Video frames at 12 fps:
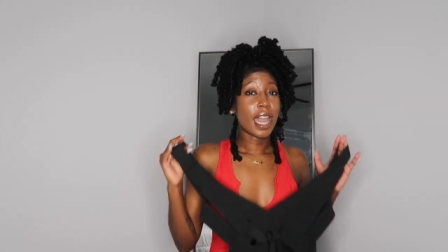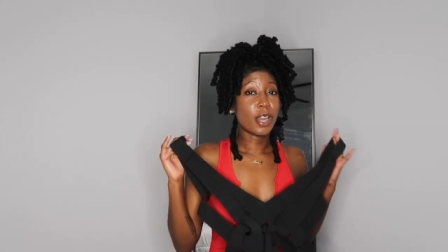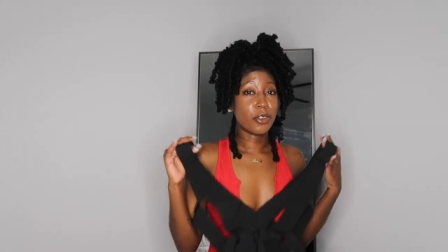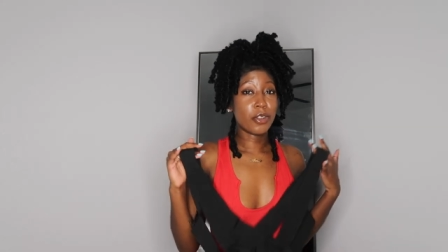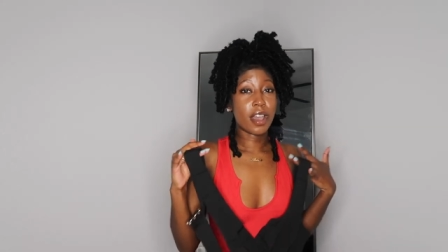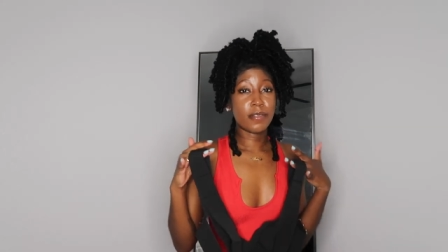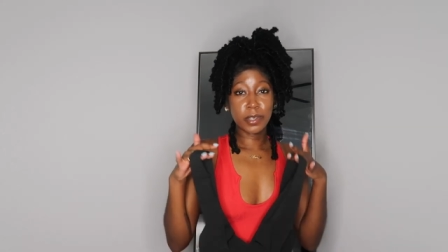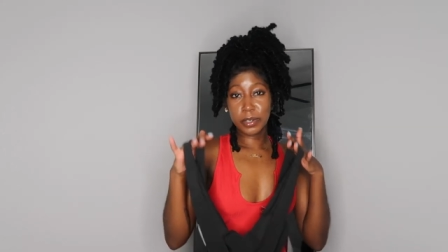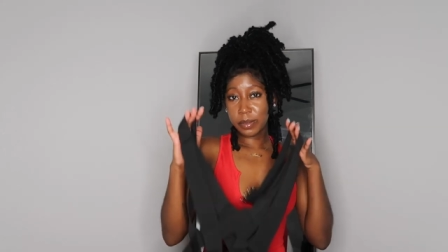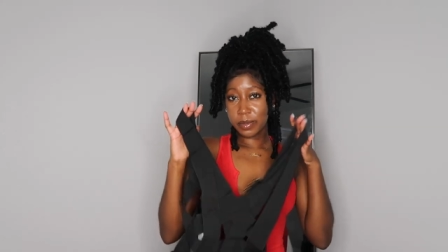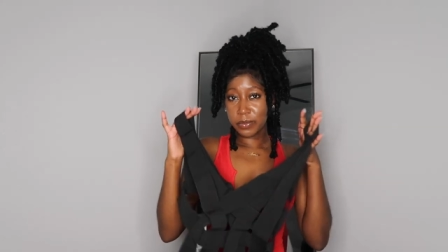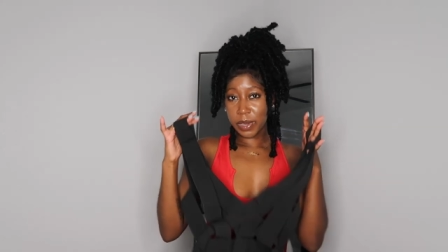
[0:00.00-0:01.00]
I don't know, I've
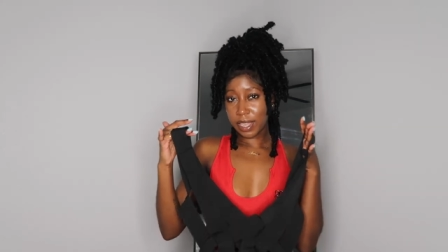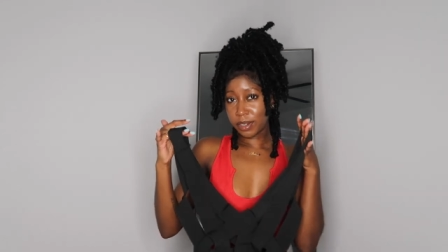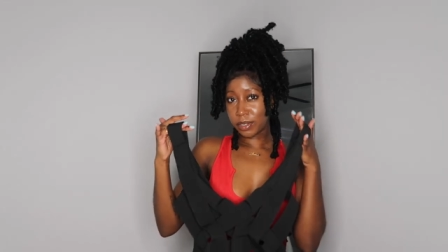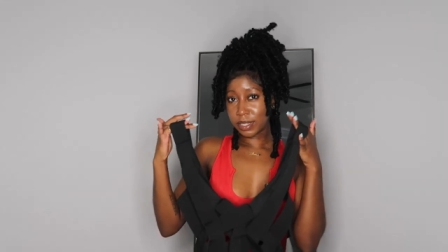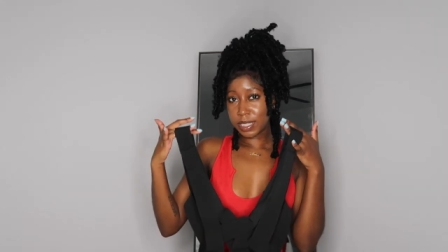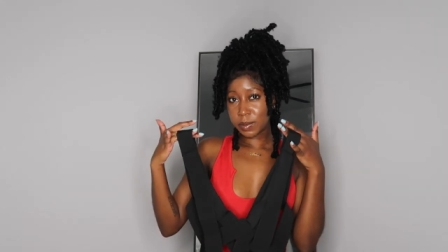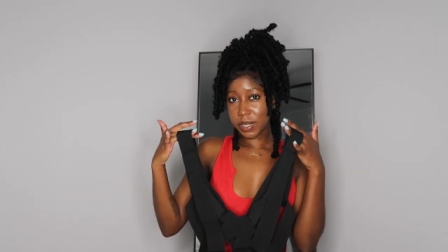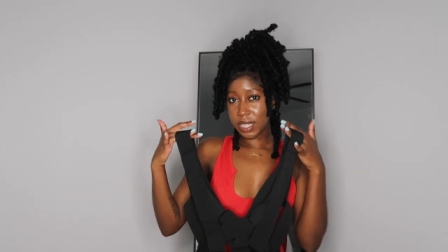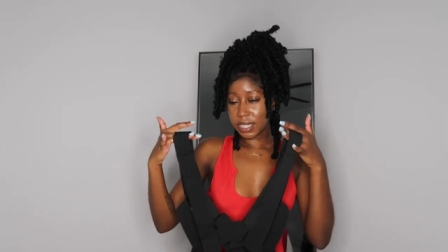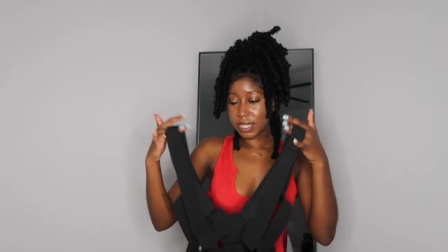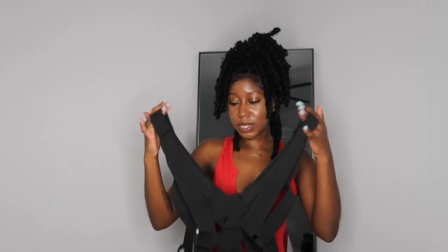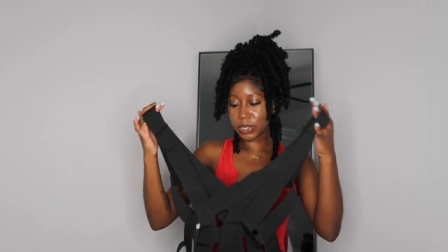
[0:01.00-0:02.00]
low-key been waiting on this
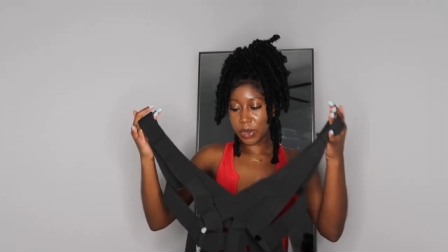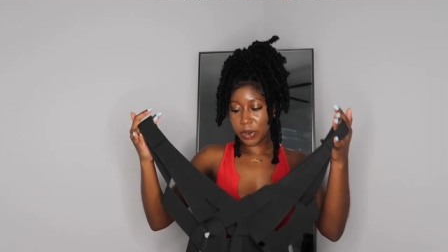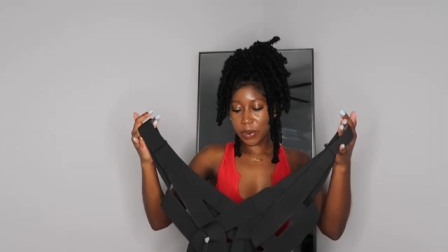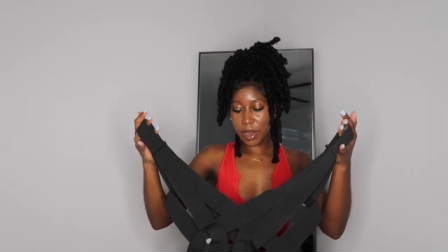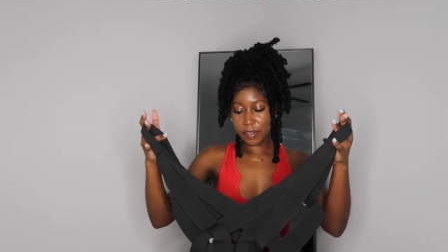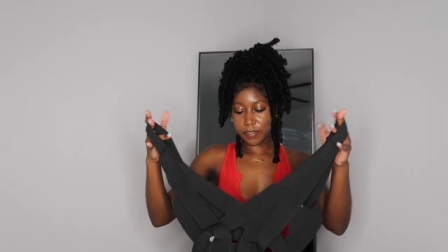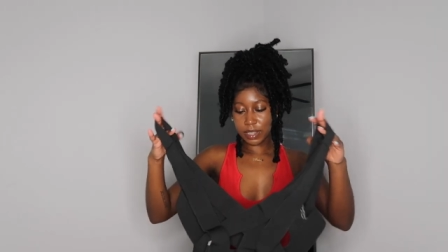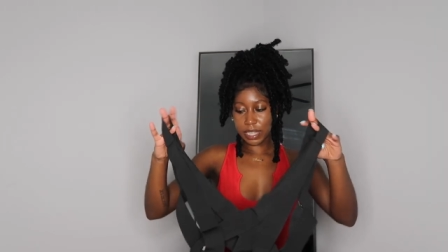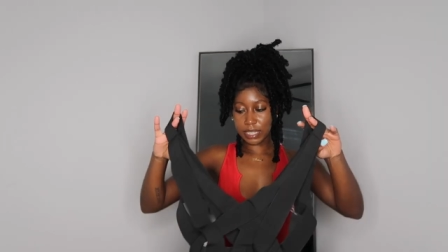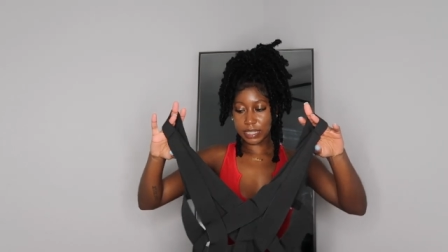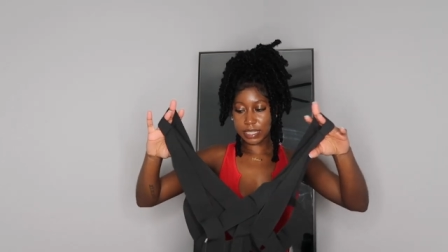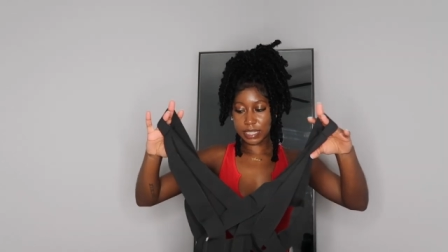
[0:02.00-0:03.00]
piece, so I feel
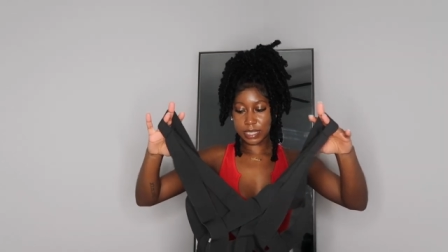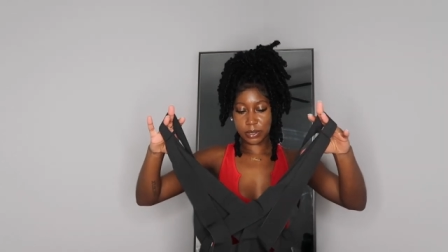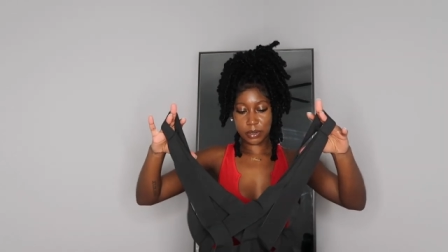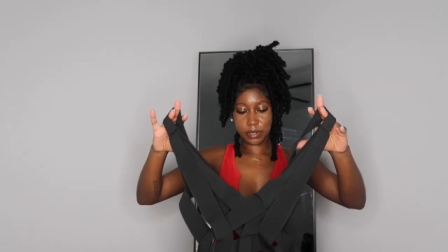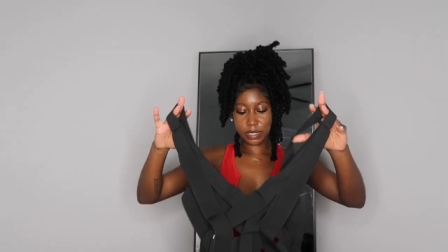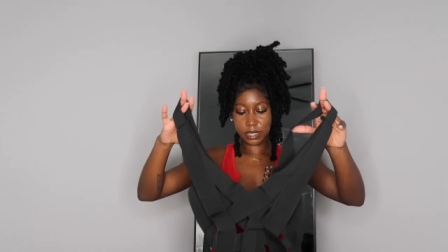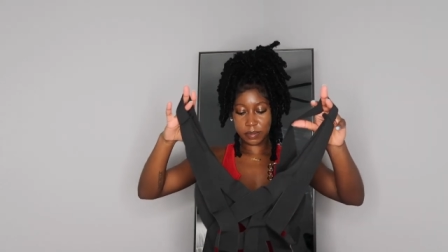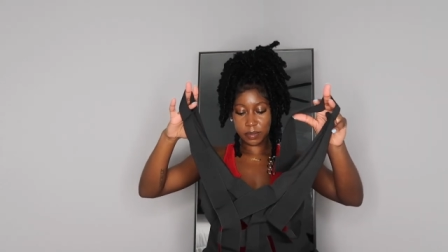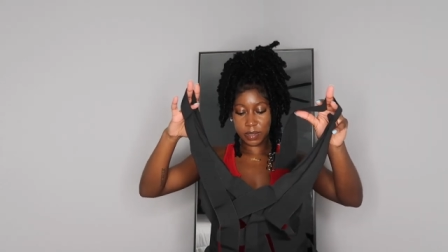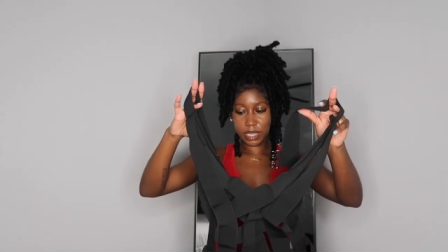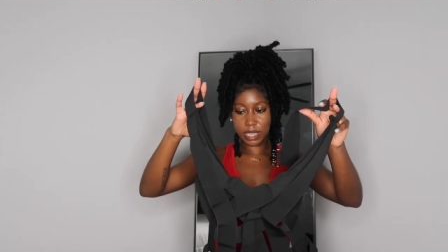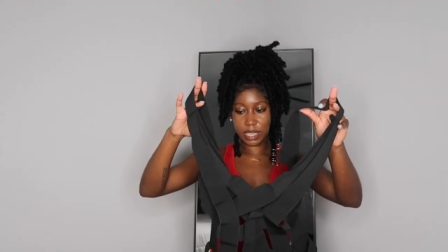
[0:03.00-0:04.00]
like this is going to
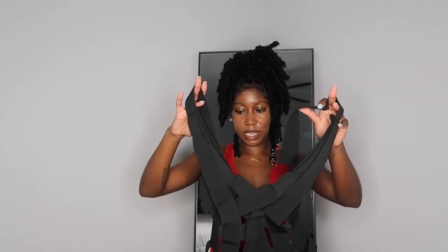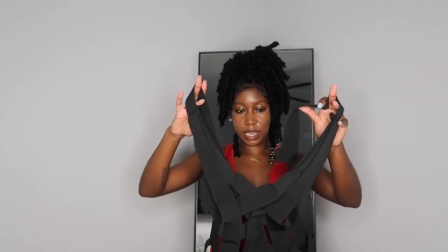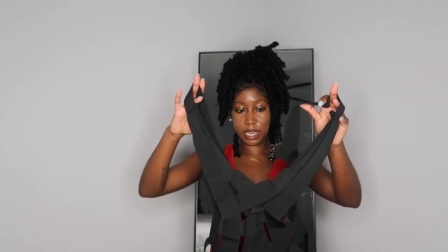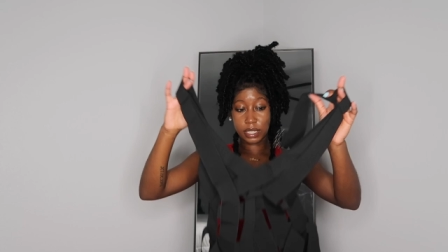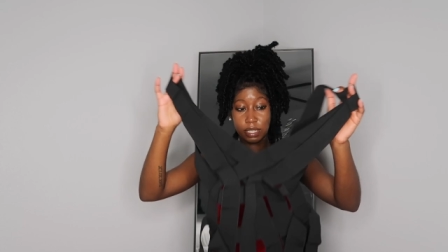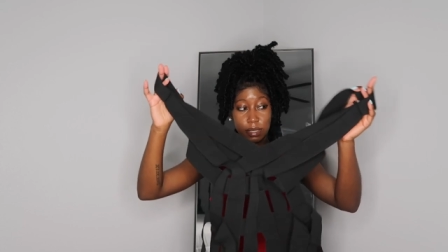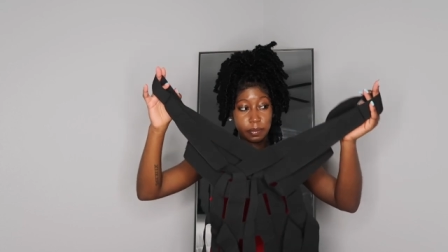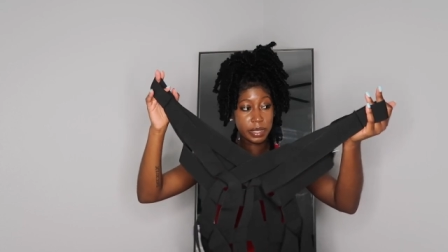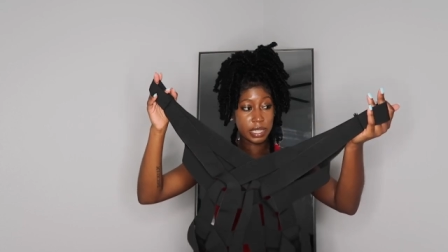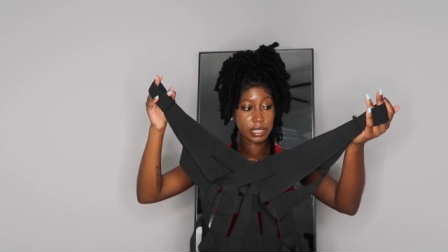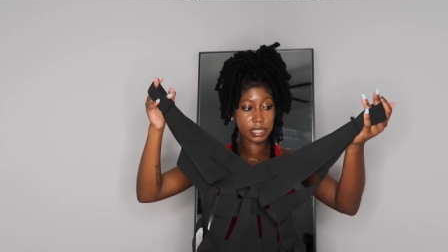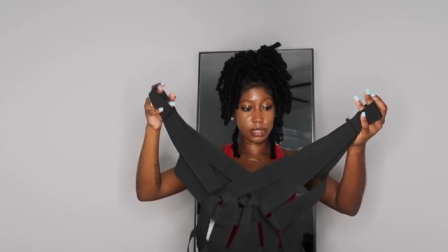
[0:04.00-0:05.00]
be a good
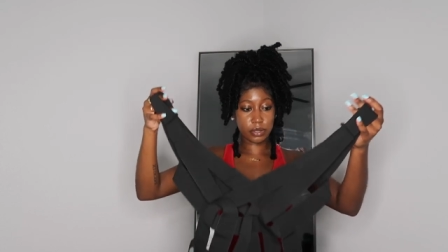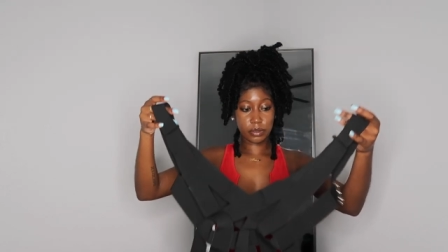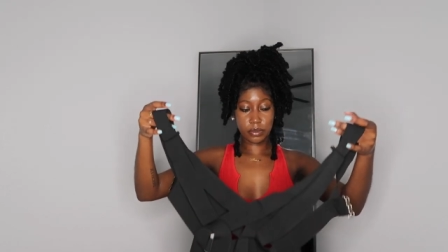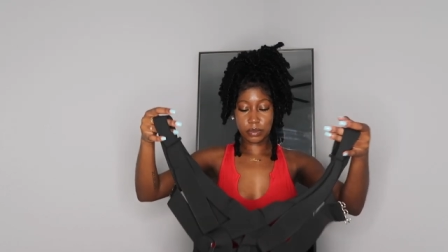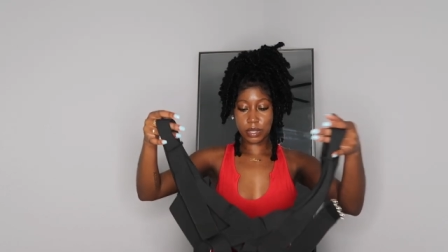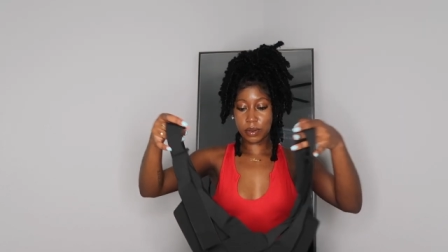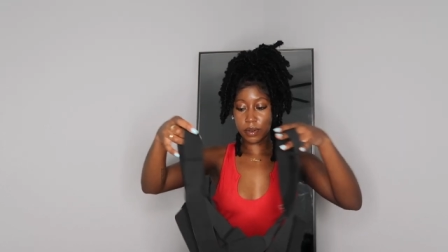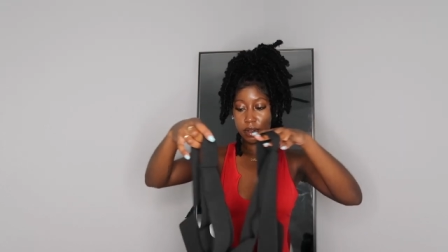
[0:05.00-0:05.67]
piece to throw